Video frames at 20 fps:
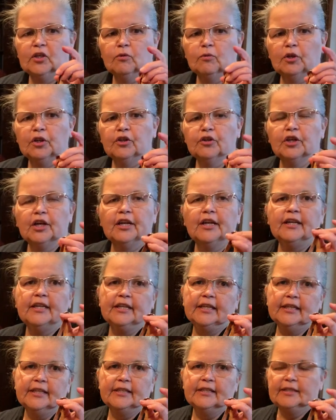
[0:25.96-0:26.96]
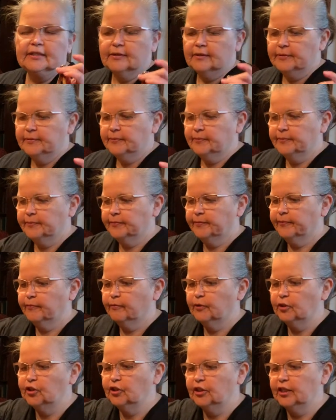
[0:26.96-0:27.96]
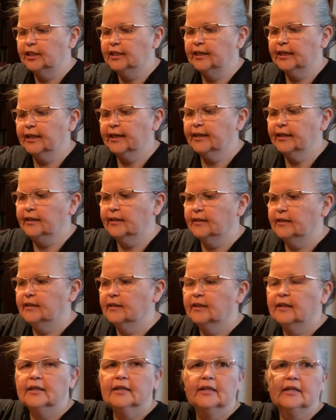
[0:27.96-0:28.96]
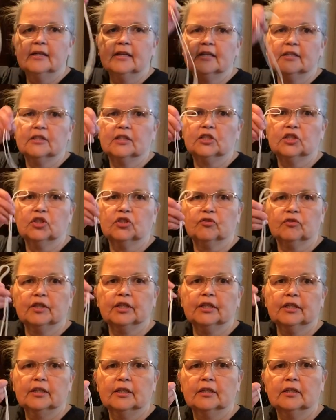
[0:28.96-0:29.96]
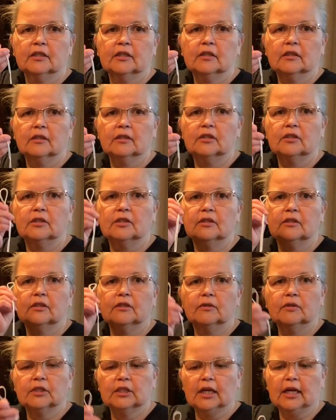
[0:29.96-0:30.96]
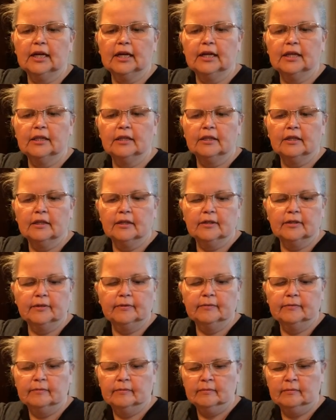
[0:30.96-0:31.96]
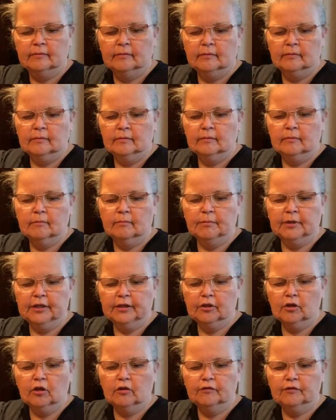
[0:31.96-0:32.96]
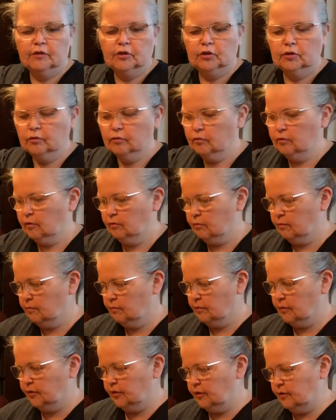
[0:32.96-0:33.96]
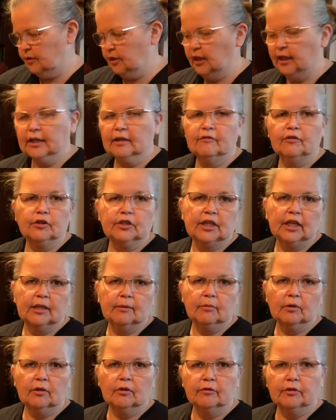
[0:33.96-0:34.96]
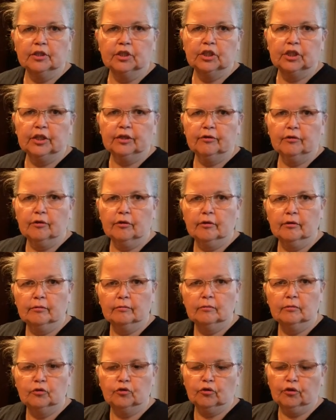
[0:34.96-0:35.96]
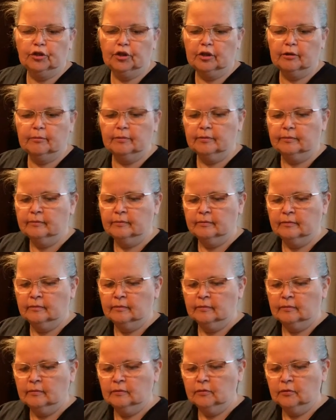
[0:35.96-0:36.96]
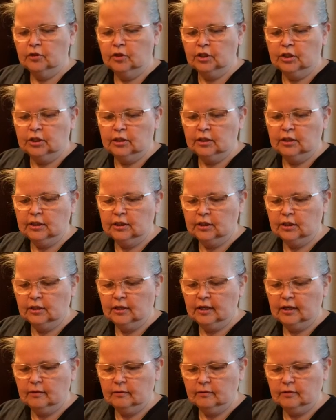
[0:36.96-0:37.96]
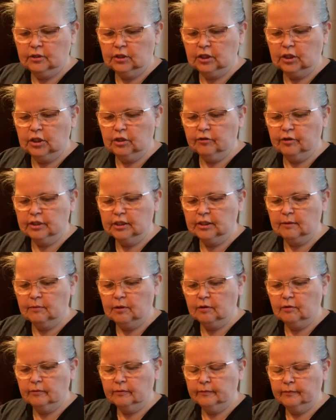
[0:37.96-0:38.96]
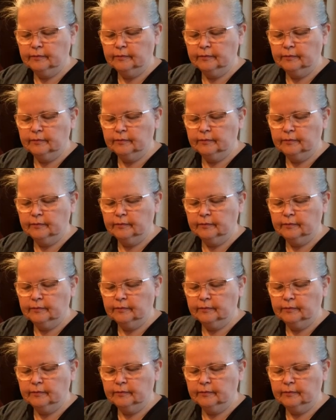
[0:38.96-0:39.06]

What you're going to need, what you didn't get, is a string to tie the button off to the leg of your table or a chair or a doorknob. You just need to secure it somehow.